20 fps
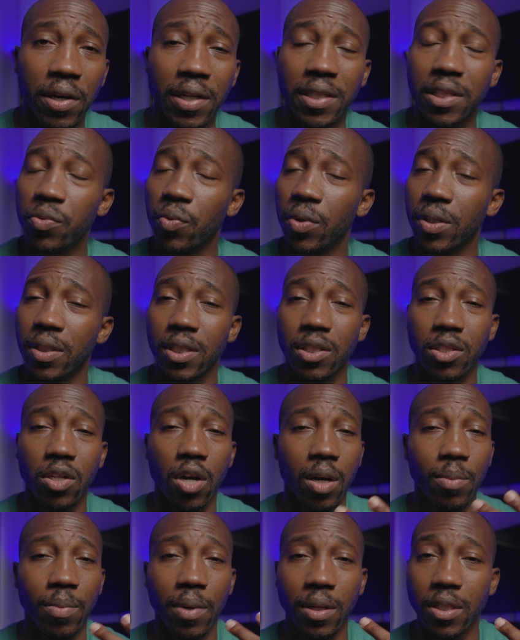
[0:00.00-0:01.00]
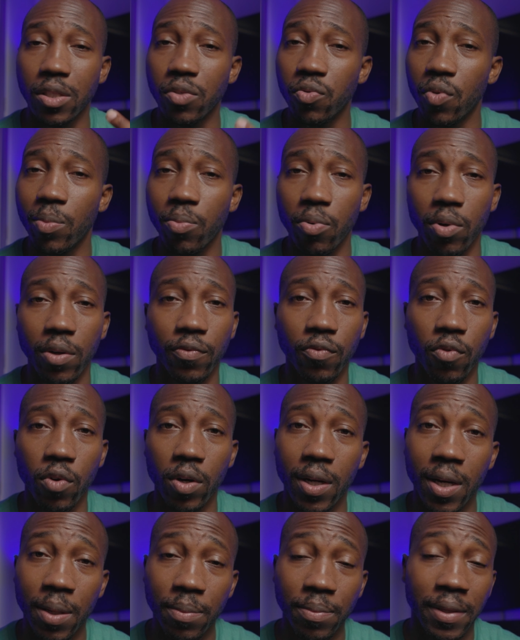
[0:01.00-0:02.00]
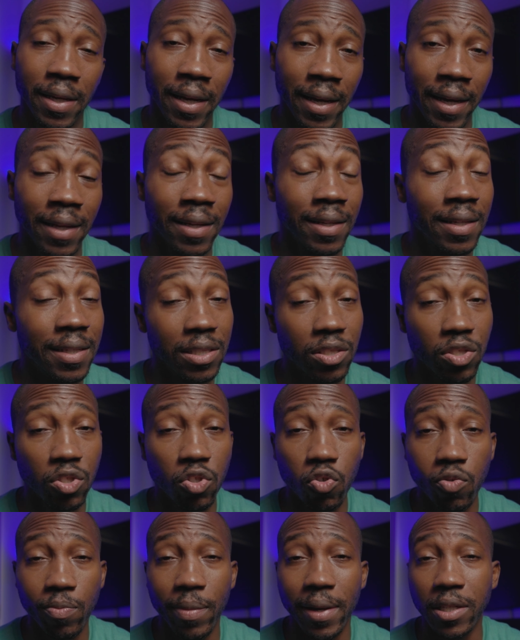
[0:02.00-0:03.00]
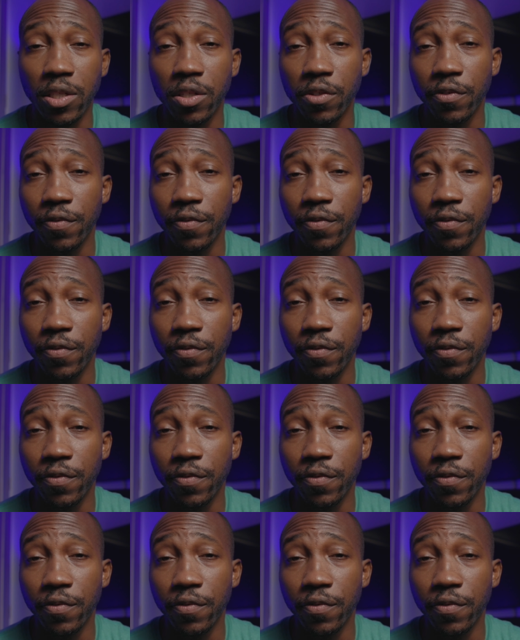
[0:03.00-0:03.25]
I just wanted to talk about this 1.4 update and these two major